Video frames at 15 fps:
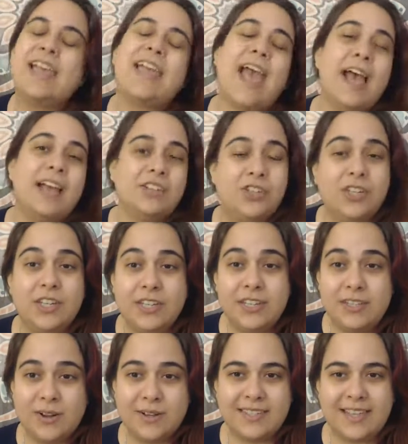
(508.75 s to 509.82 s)
catching
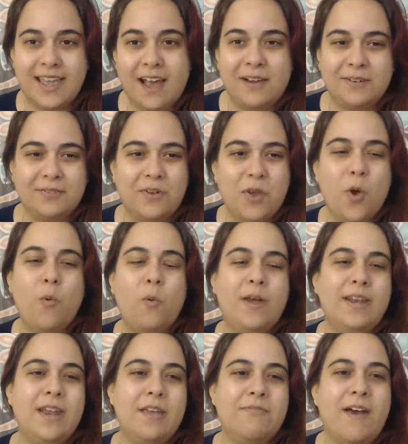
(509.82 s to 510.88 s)
yourself
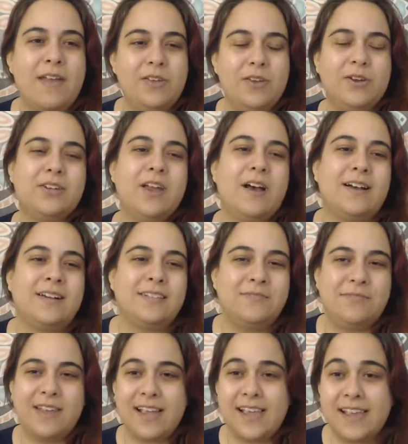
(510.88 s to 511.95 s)
whenever you're not
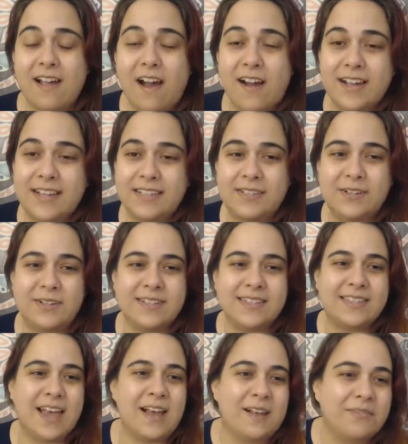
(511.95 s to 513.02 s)
very kind to
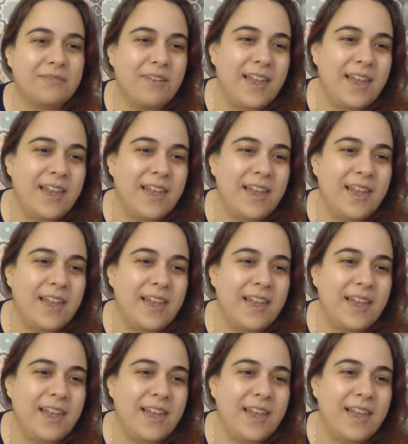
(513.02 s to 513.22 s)
yourself.